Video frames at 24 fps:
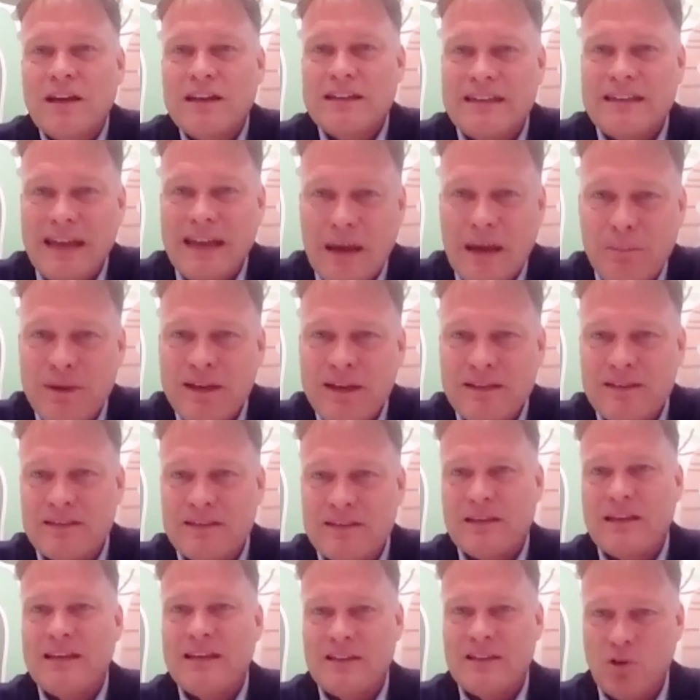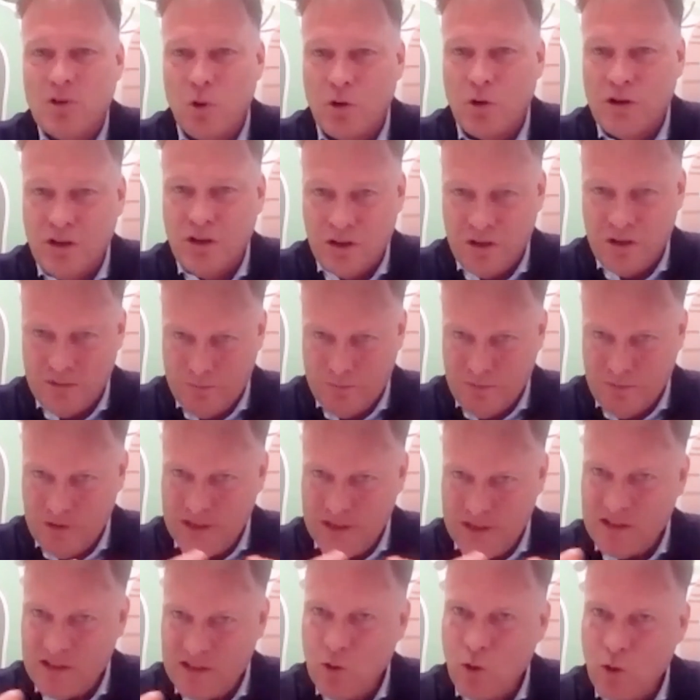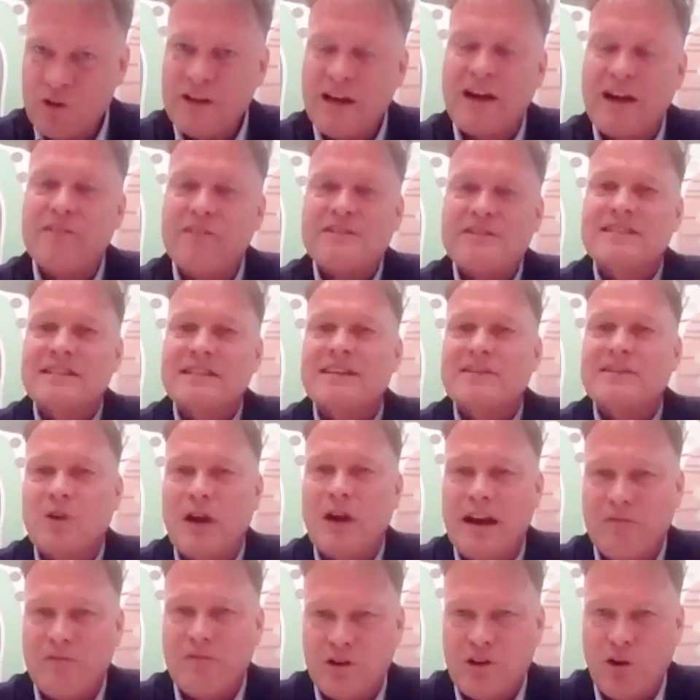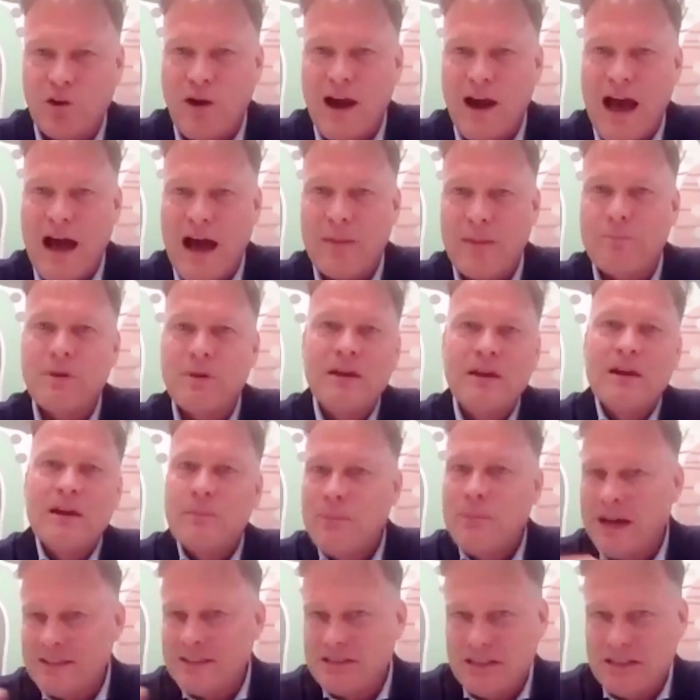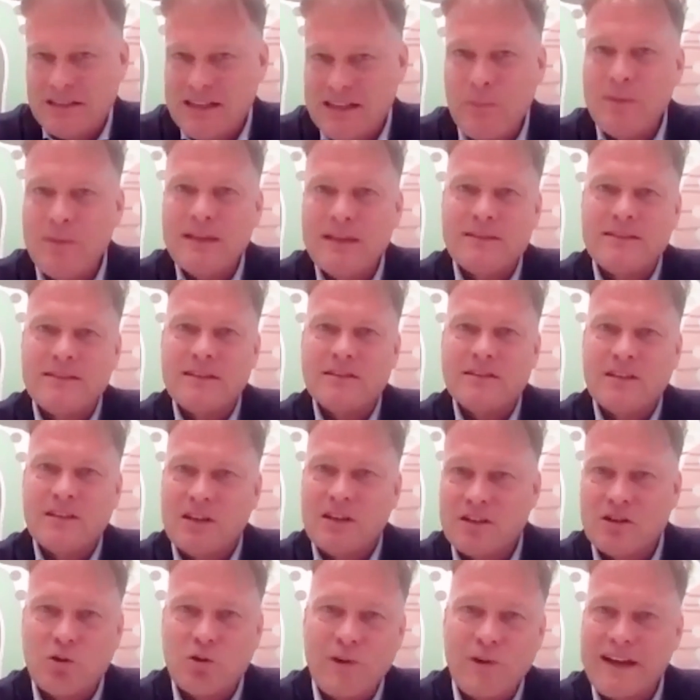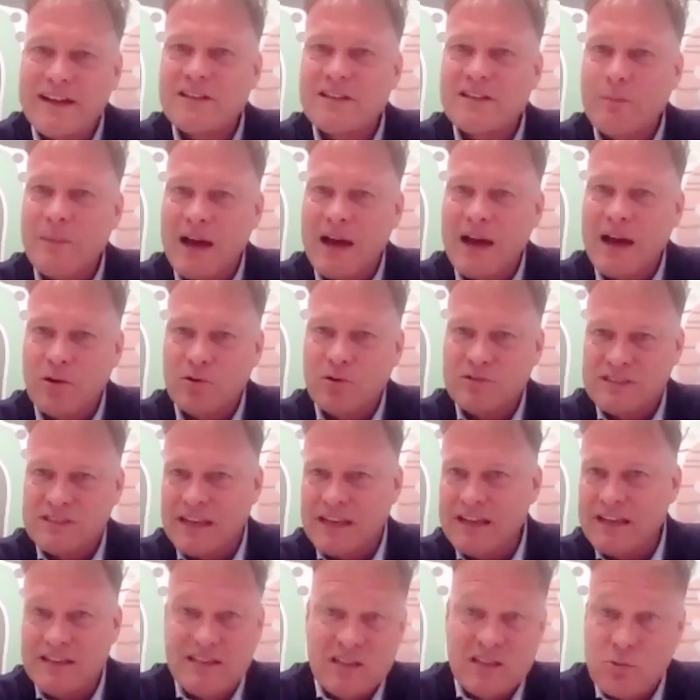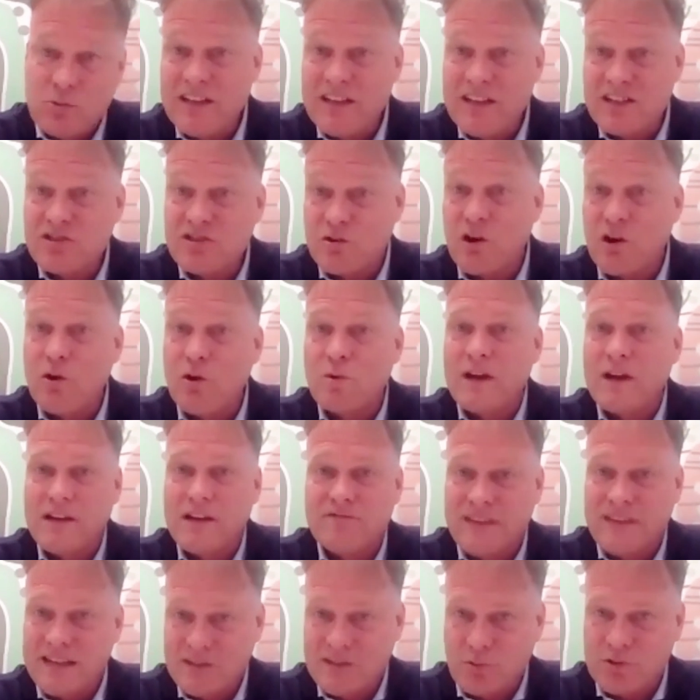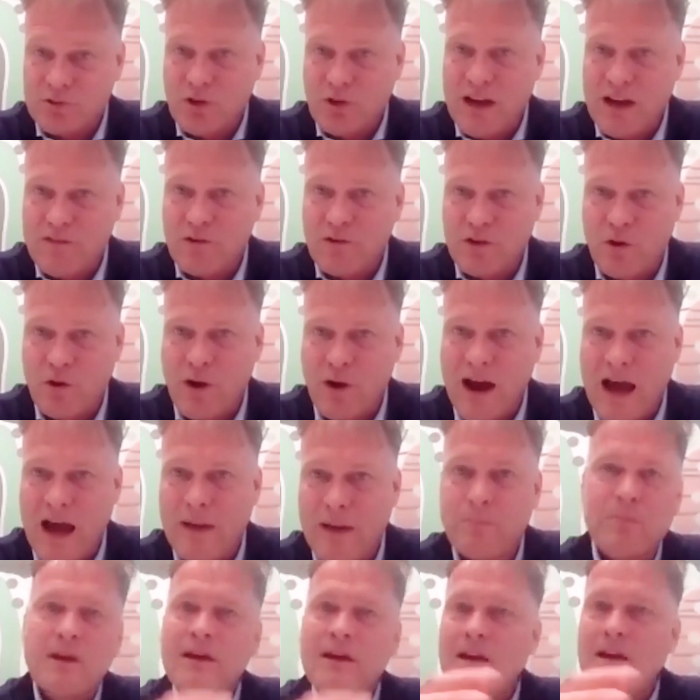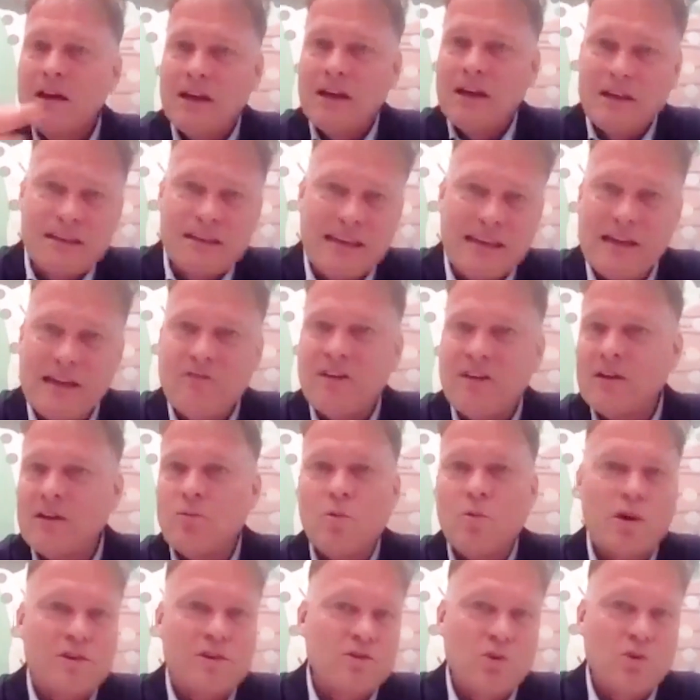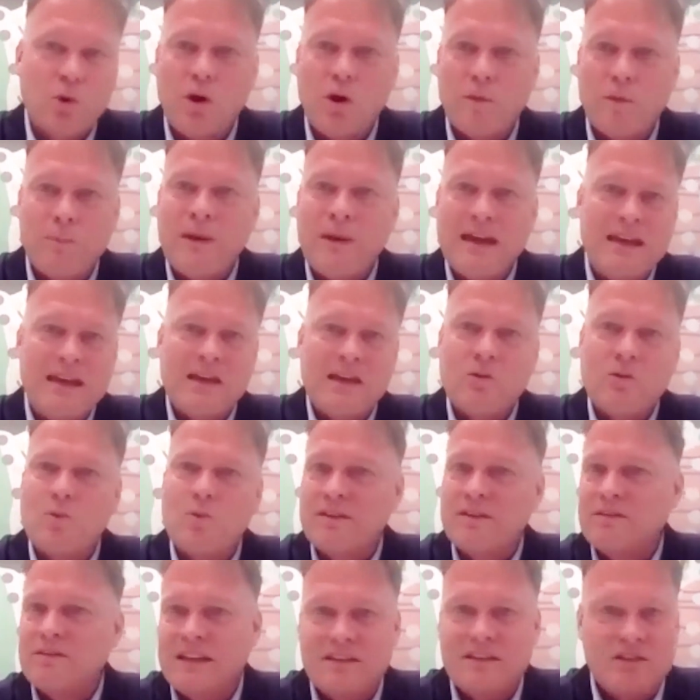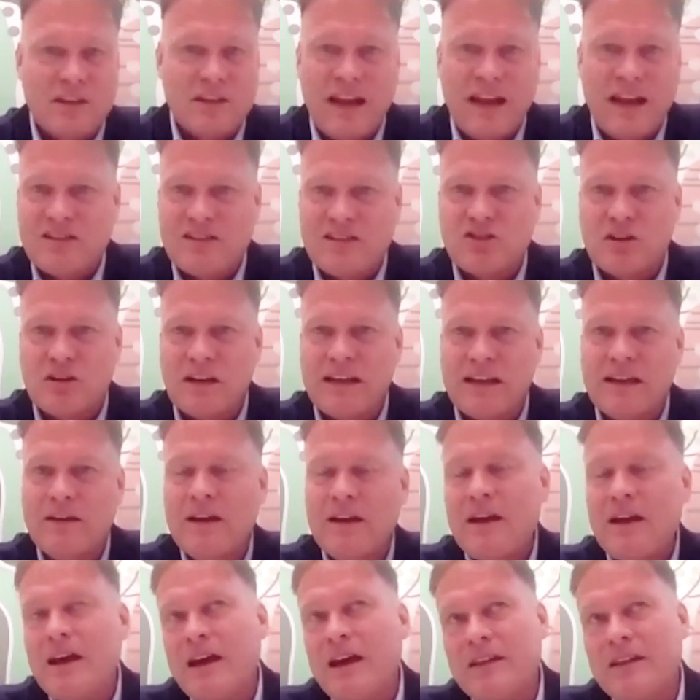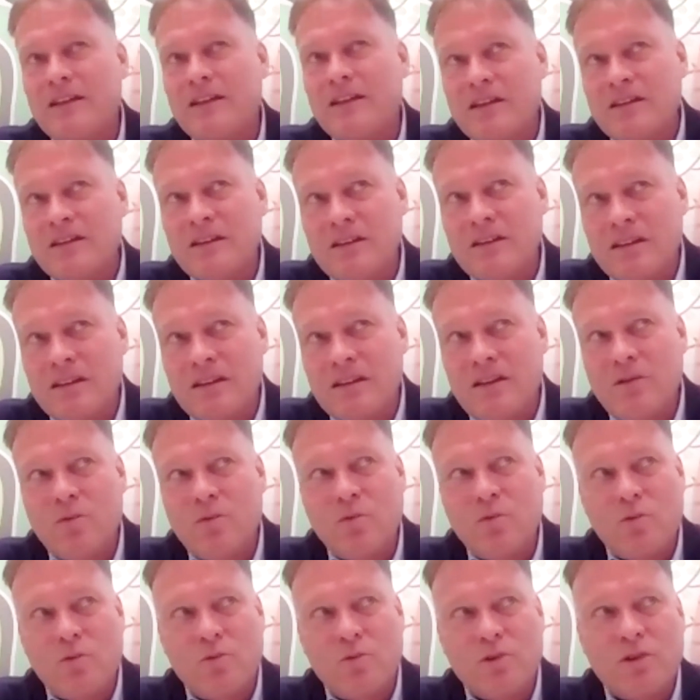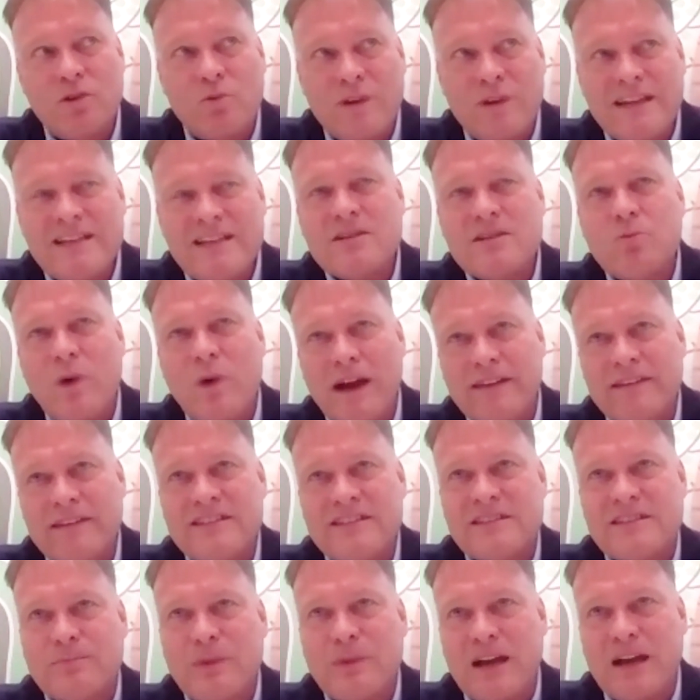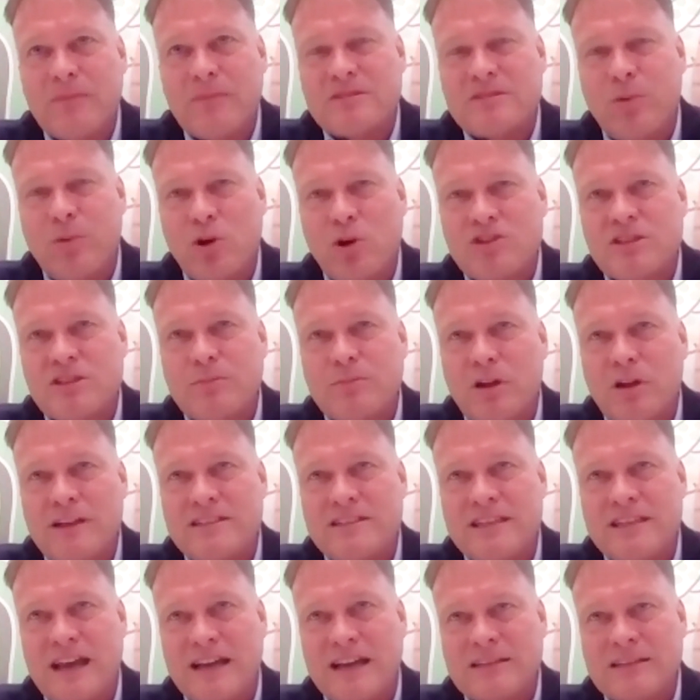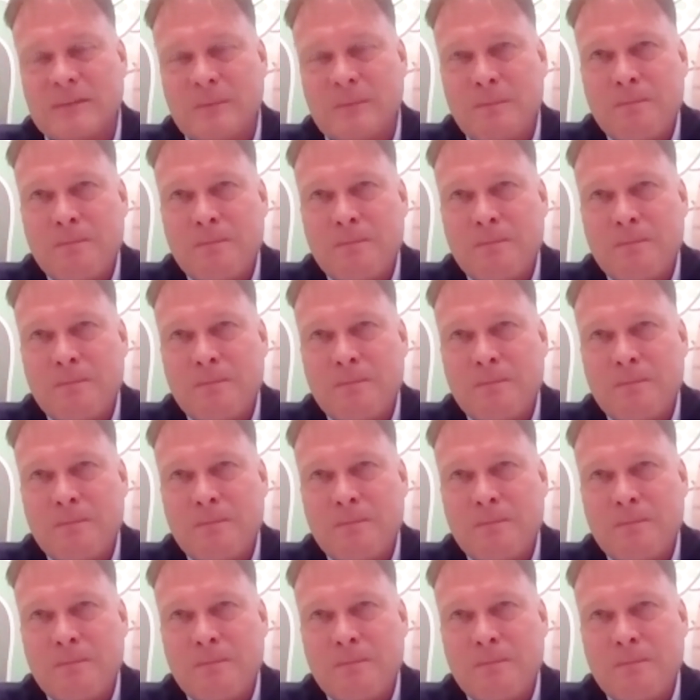debit in your currency that you have on your app, but debit the correct amount, say in Swedish krona, if that's what you have on your app, given what you are paying with internationally. The reason why this becomes possible is that